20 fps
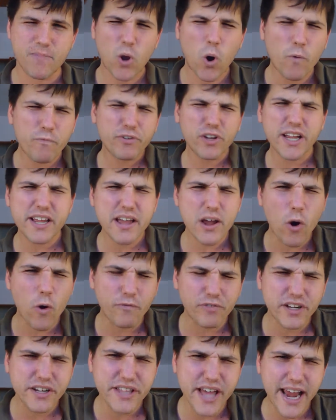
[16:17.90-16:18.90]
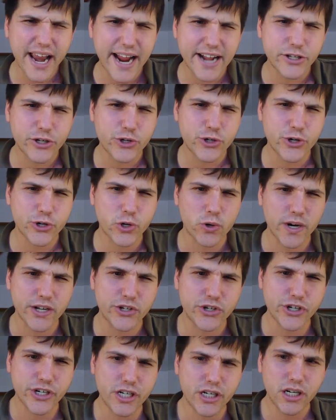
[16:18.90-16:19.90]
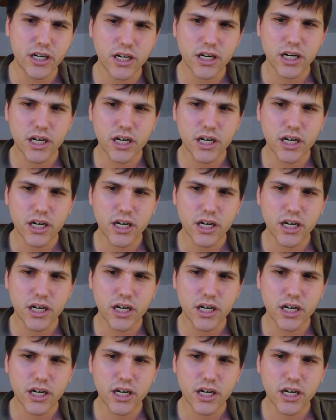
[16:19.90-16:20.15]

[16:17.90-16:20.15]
Hopefully that answers your question.